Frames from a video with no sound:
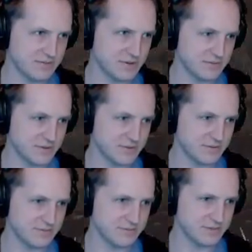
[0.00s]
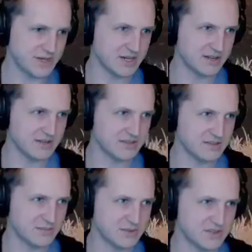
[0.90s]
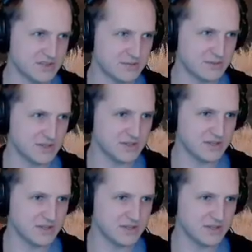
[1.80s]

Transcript: Yep. Behind is the place to be.